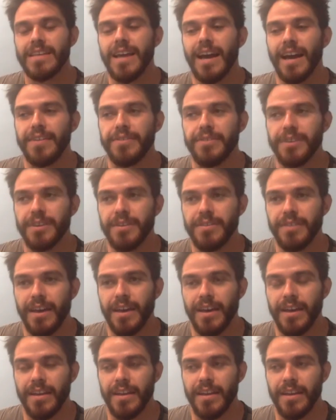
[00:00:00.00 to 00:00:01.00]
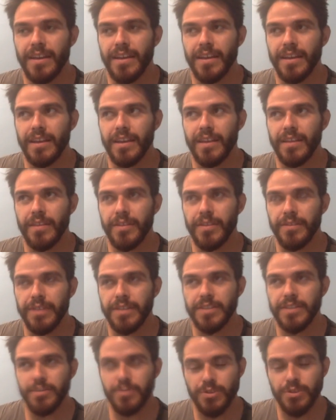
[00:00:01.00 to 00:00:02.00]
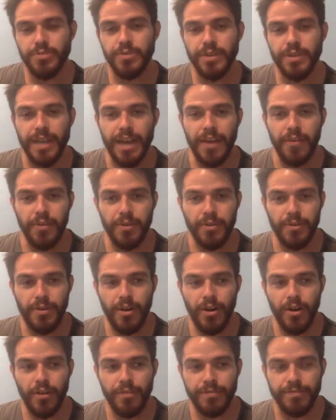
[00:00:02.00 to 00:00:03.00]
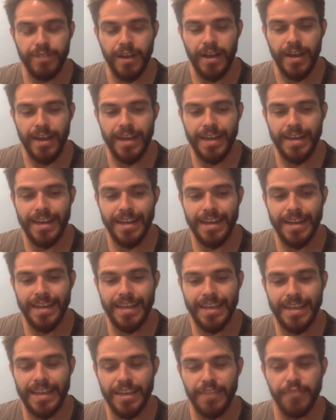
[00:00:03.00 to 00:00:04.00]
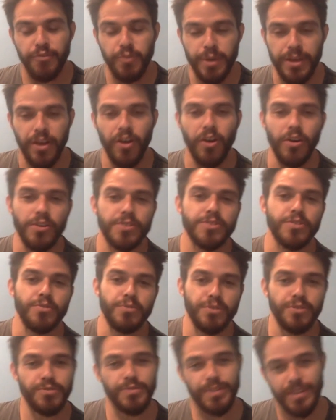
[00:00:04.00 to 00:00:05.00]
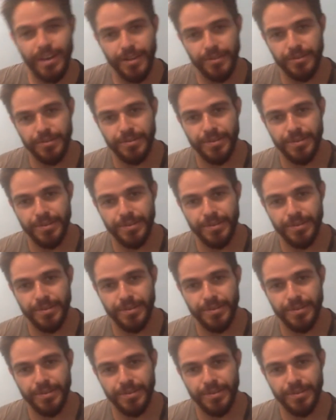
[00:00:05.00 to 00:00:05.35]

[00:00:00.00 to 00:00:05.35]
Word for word: I think that the things that we're doing now are are fine if we also do the other